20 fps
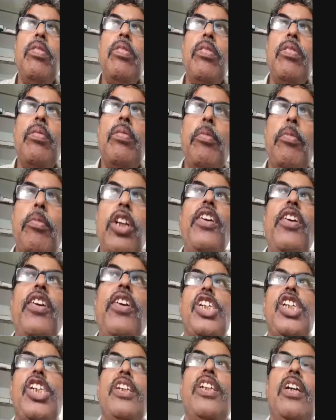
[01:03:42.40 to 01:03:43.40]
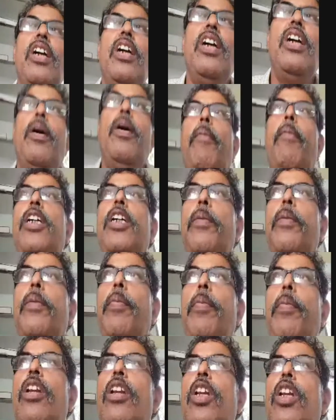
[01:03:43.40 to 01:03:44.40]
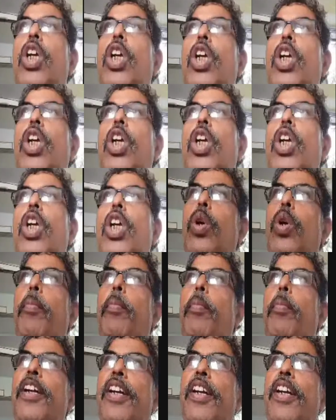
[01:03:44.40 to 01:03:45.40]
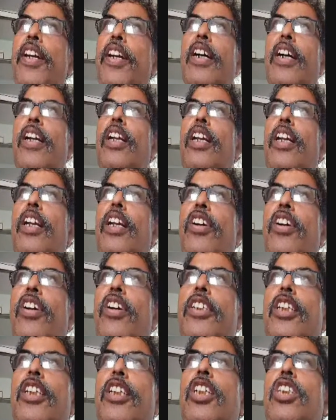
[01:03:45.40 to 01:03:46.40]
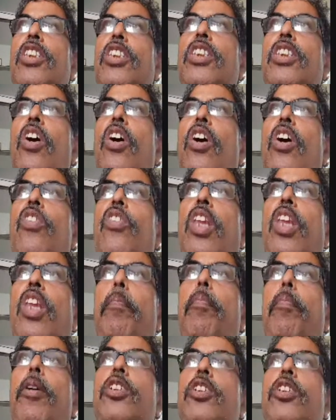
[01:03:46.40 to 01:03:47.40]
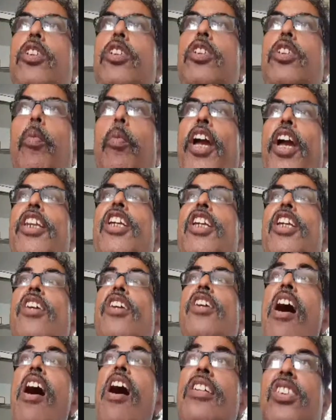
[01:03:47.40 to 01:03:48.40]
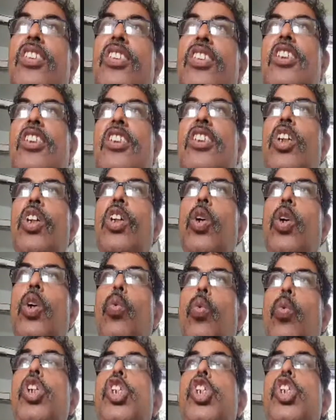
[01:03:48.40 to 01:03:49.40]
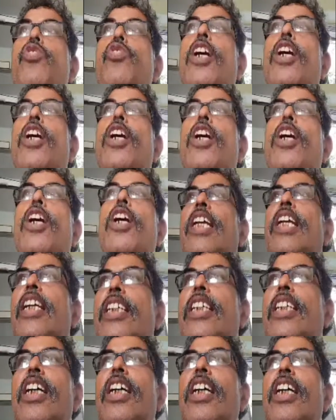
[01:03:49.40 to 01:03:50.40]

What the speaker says: motivation, multiple your mental abilities on the basis of any task which you can select,